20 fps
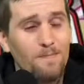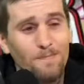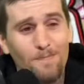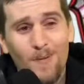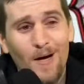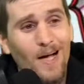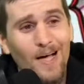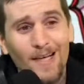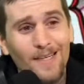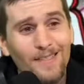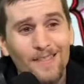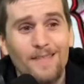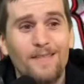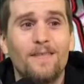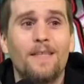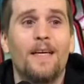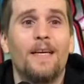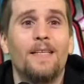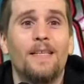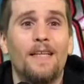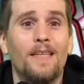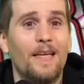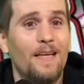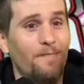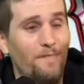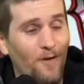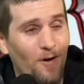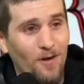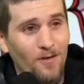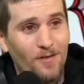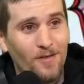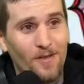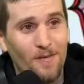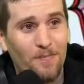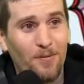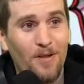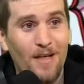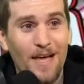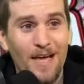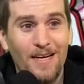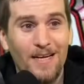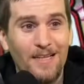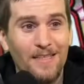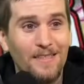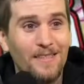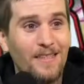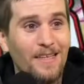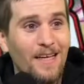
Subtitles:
But and then they fall to the planet,